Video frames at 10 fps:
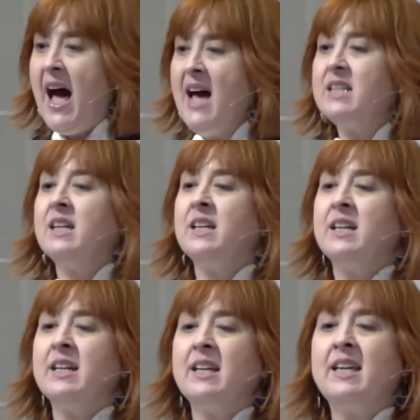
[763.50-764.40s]
that
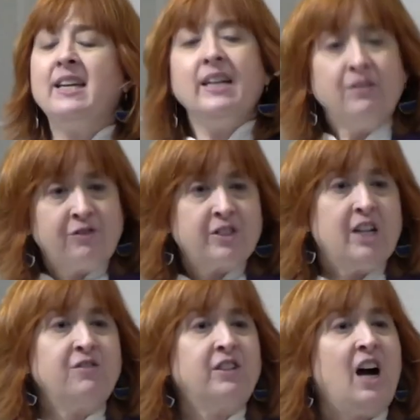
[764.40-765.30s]

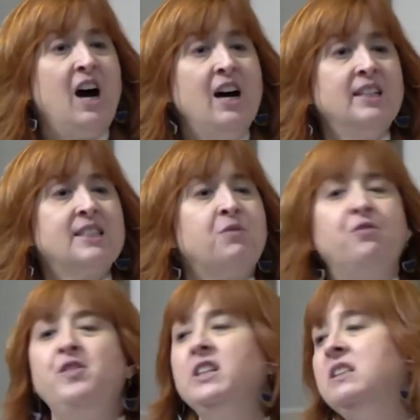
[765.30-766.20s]
gift of God's
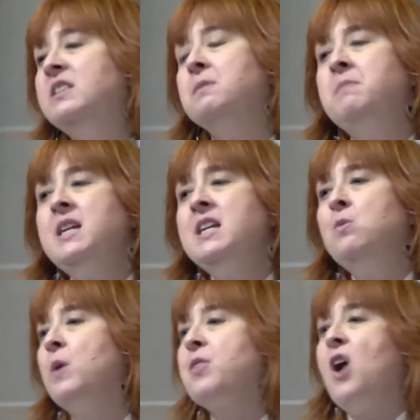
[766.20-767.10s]
fills
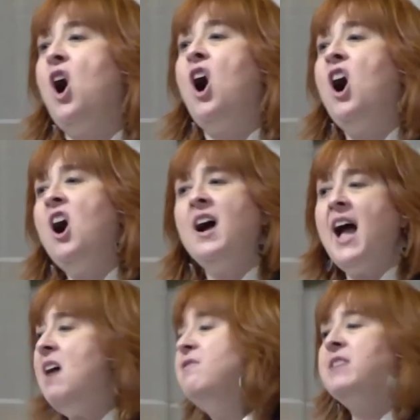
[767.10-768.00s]
me with
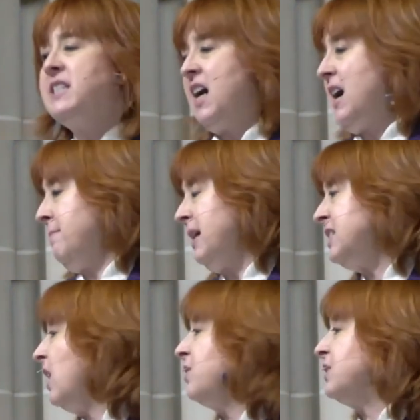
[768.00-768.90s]
awe every time
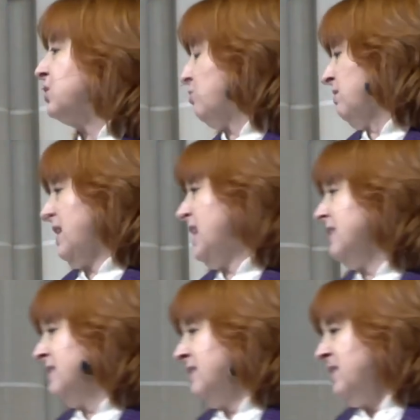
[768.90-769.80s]
I tell the
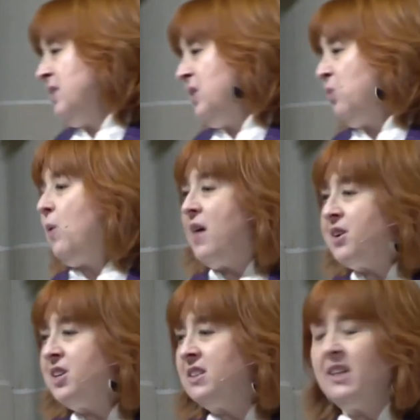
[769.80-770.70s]
story.
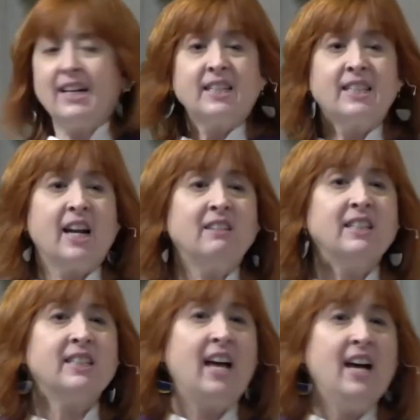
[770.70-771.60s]
Whether, like
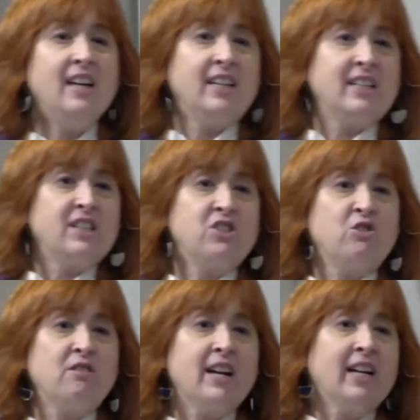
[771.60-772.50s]
Sarah said, it is
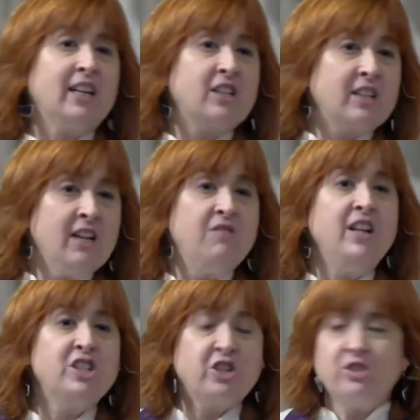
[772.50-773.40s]
during a
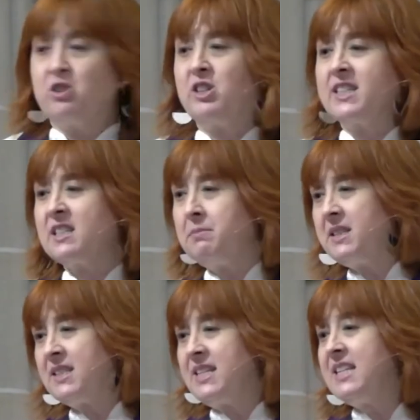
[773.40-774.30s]
conventional
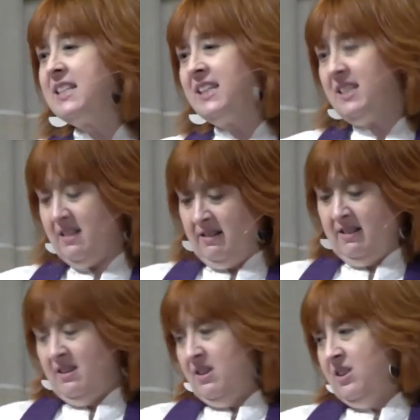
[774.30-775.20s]
Christmas season
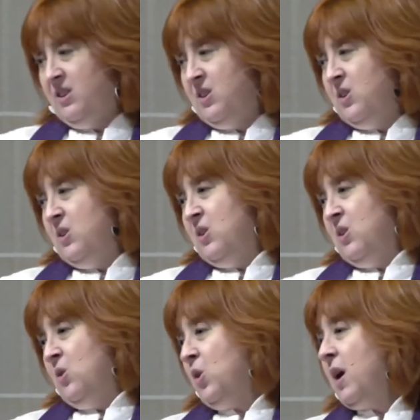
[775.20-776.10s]

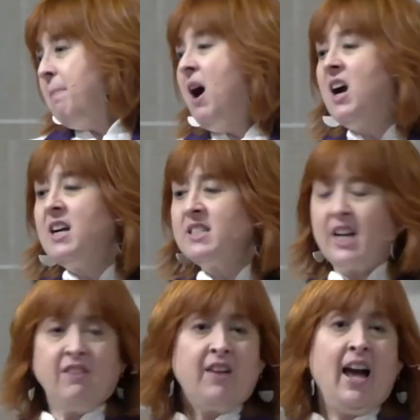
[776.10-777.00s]
or a
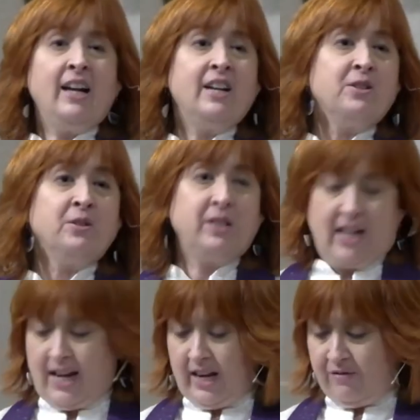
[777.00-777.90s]
part of any old
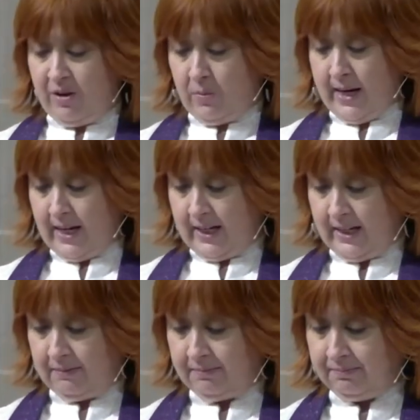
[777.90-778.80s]
day of the
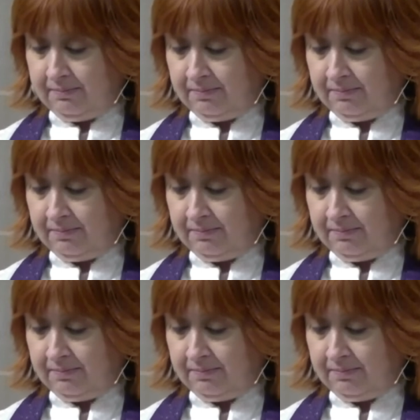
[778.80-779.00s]
week.